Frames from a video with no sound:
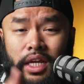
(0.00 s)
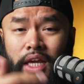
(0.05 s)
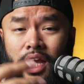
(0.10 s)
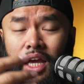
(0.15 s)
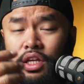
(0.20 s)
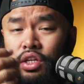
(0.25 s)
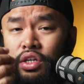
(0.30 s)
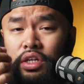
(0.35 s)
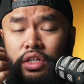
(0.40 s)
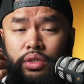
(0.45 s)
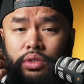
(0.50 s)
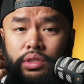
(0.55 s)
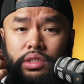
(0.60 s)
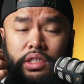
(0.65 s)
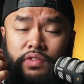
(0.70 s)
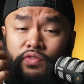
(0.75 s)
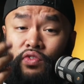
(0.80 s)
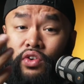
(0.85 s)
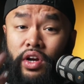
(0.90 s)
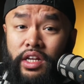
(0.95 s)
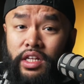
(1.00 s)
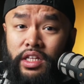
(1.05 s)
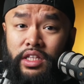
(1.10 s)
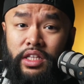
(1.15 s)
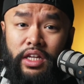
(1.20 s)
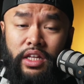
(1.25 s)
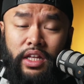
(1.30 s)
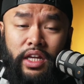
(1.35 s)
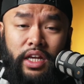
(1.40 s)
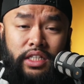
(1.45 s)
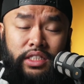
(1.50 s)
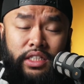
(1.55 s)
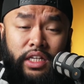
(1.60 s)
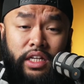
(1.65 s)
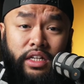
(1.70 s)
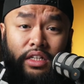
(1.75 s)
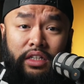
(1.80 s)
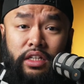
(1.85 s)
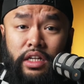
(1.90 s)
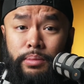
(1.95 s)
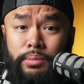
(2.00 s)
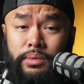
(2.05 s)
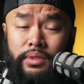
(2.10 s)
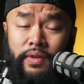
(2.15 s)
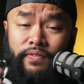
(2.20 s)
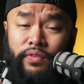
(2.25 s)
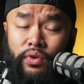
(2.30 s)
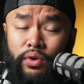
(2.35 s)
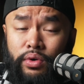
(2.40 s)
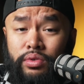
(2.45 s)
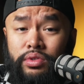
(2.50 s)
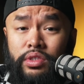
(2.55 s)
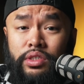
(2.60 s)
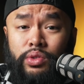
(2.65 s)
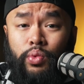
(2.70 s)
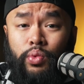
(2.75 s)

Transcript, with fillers: again, you can use this for anything, like I said, clips and photos as